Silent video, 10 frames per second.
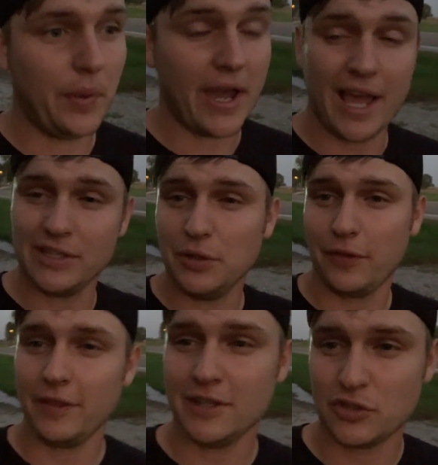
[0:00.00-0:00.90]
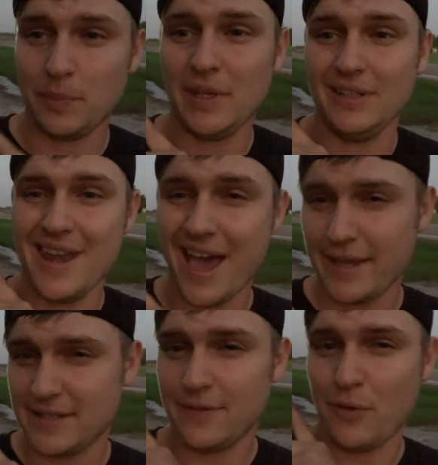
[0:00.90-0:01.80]
but I do think this would be
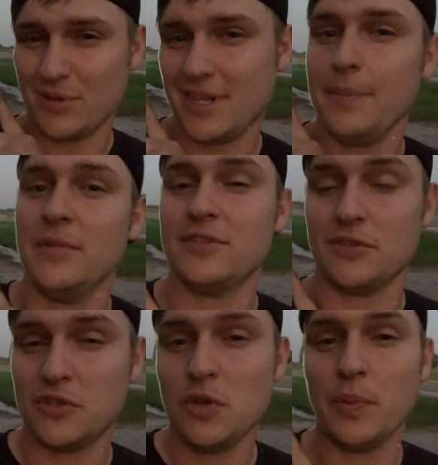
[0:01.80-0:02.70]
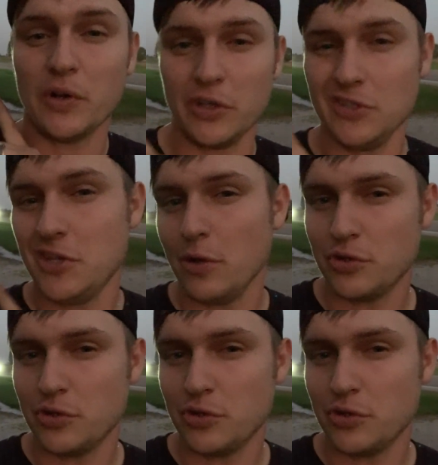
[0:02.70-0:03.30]
nice if it was kept as a super good tow